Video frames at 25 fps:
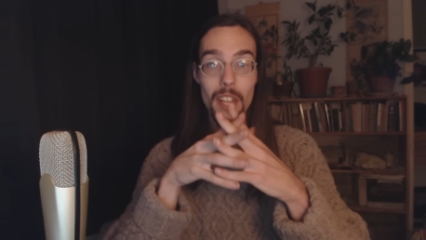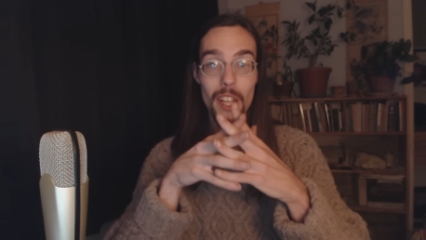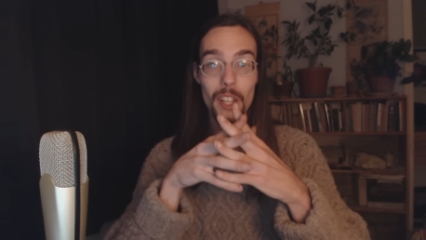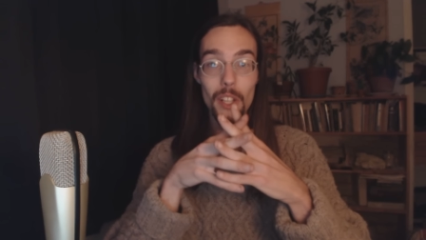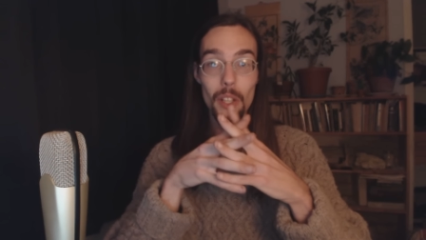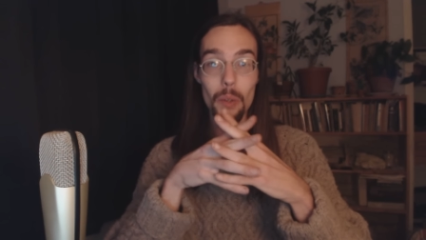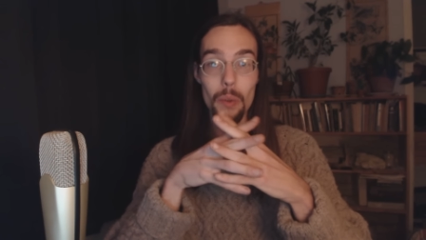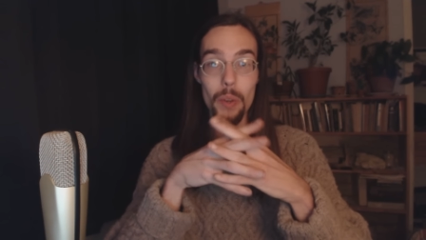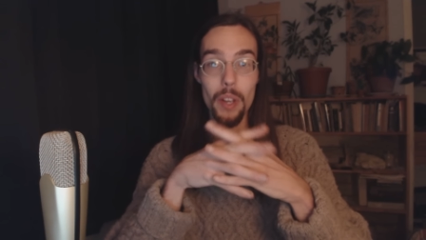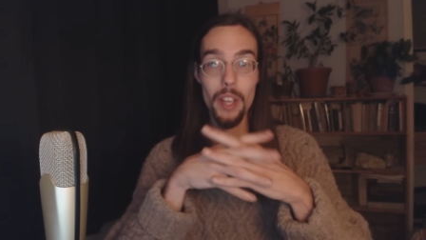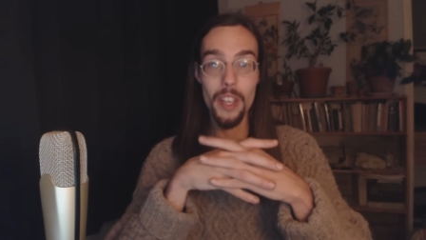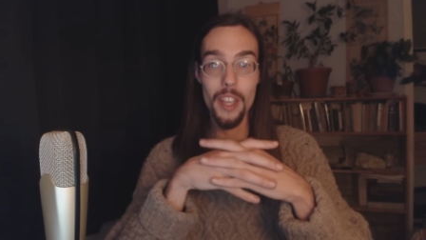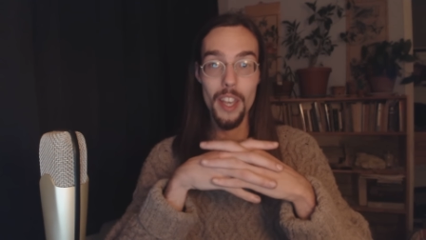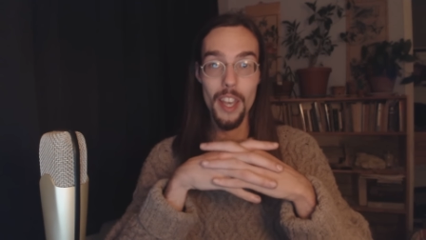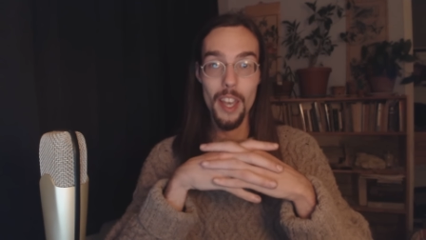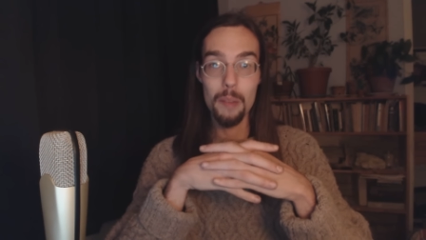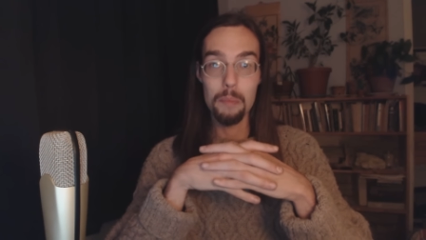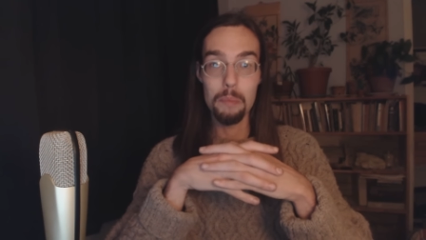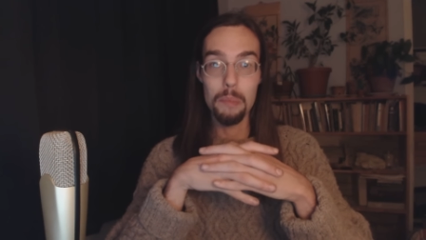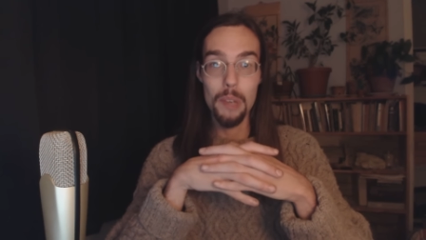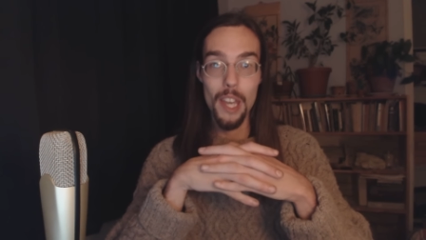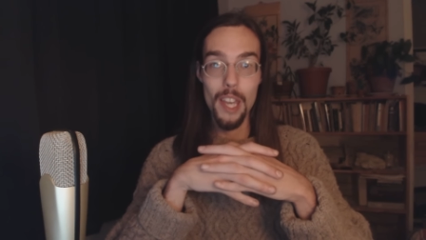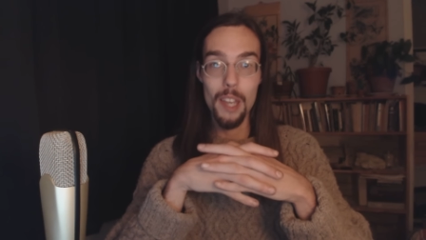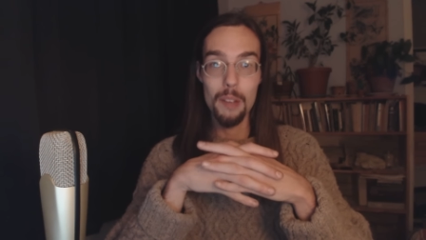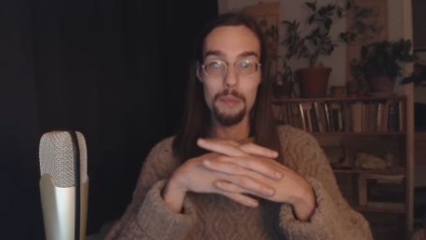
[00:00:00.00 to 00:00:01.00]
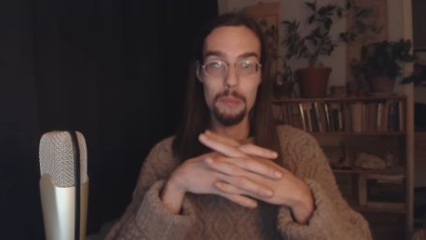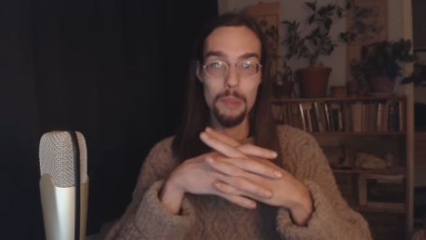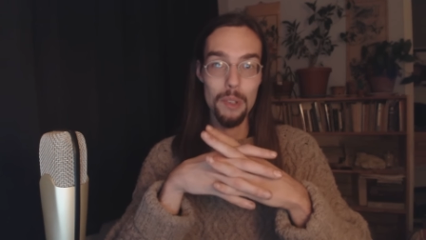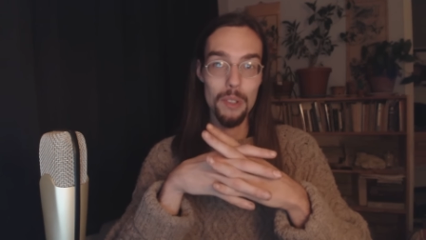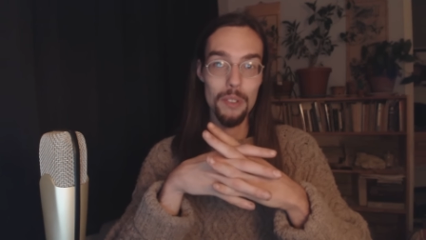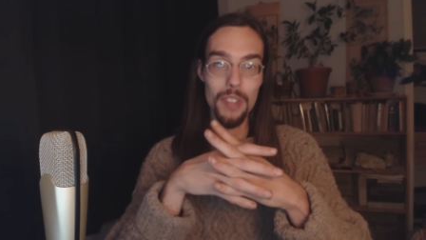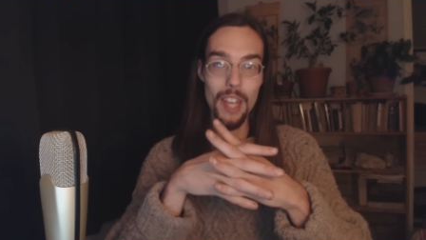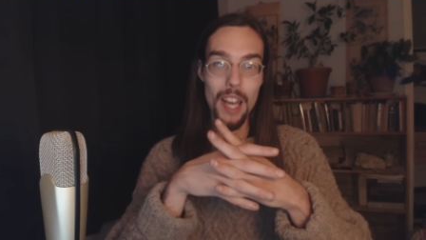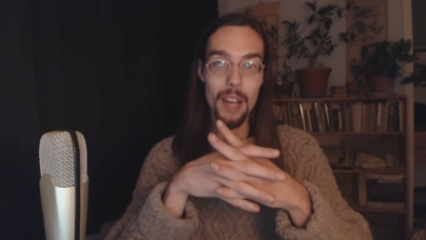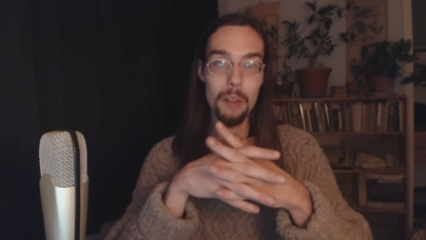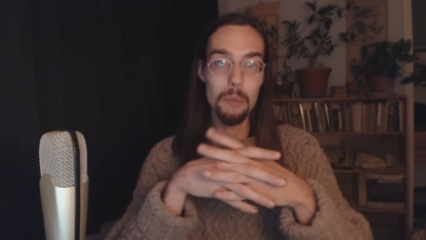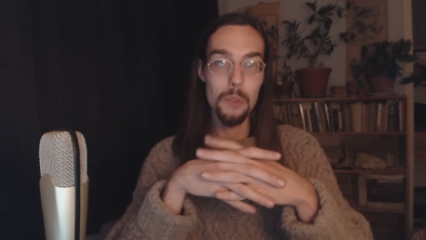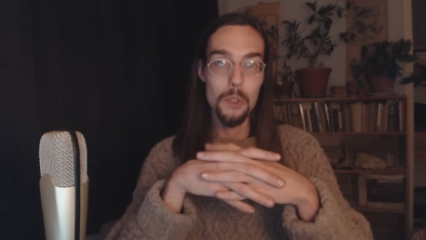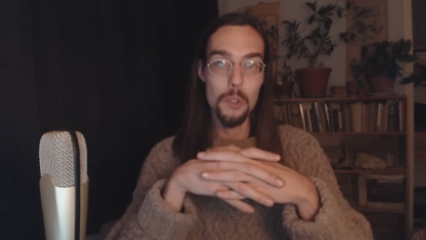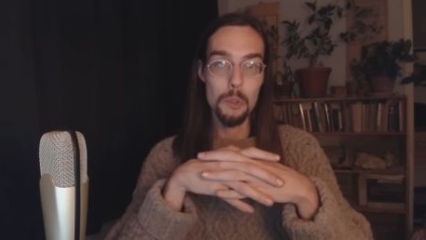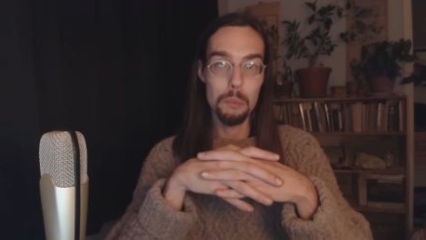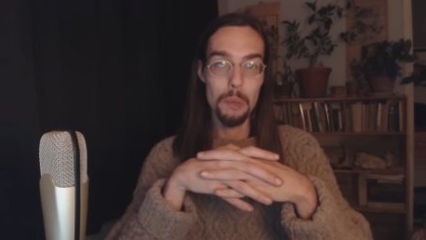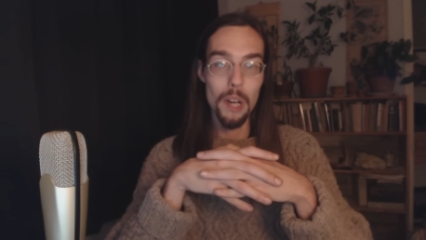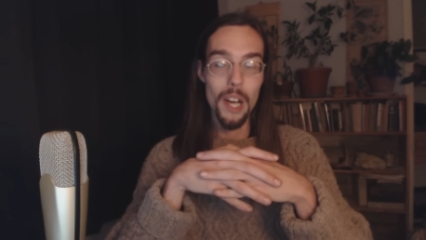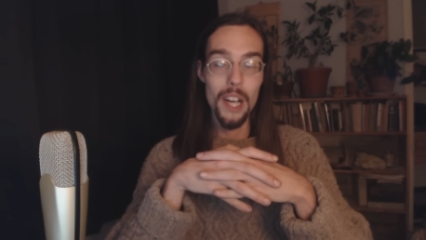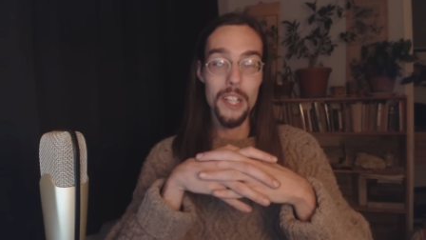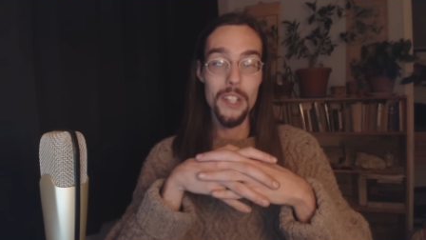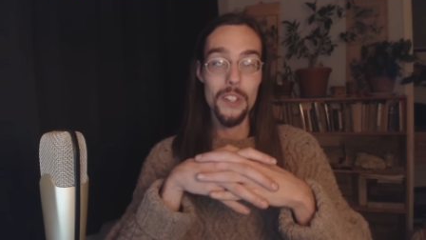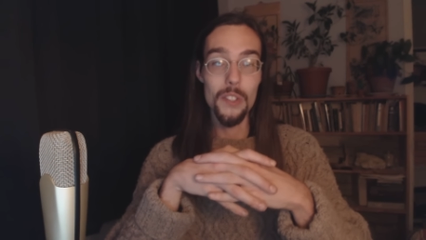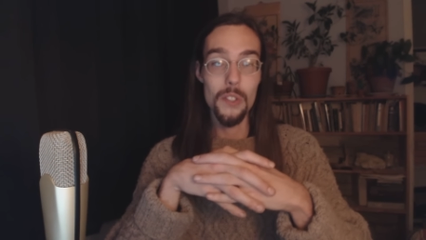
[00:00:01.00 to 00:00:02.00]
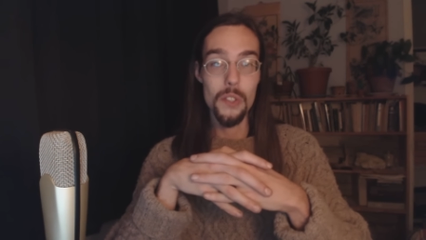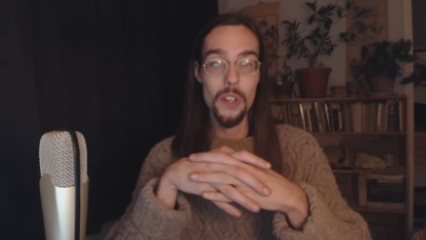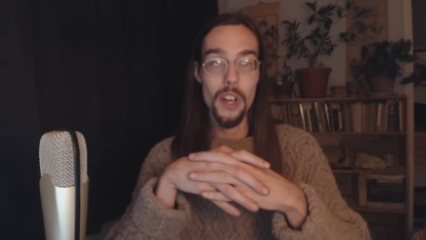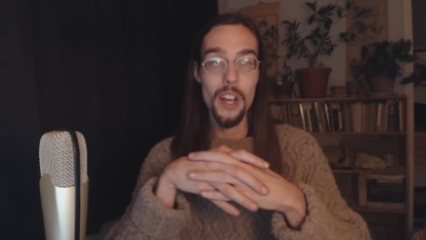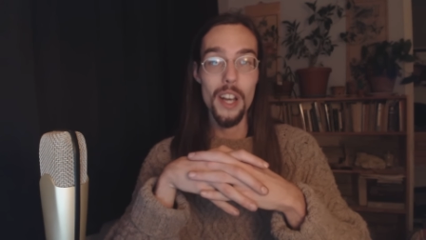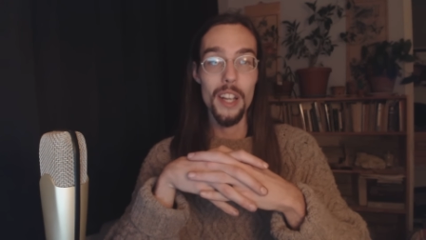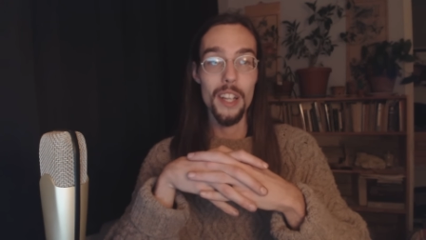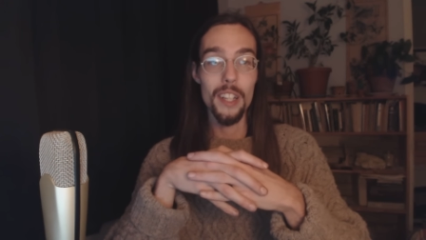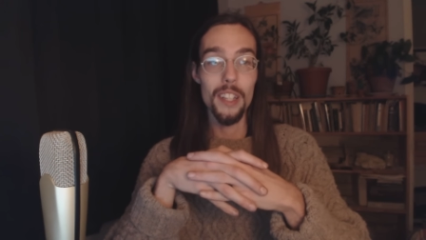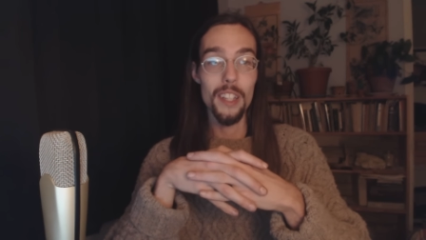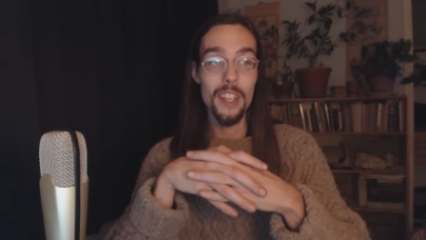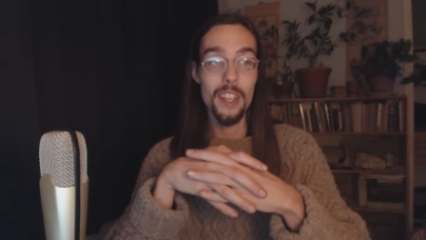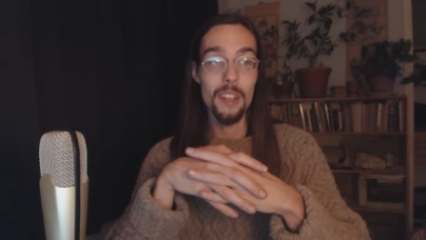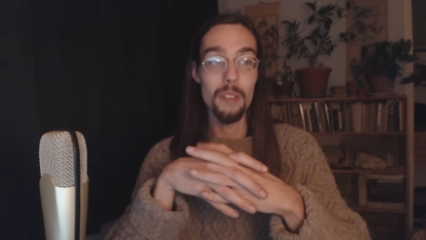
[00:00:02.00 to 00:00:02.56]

Hillary campaign, but that was by design.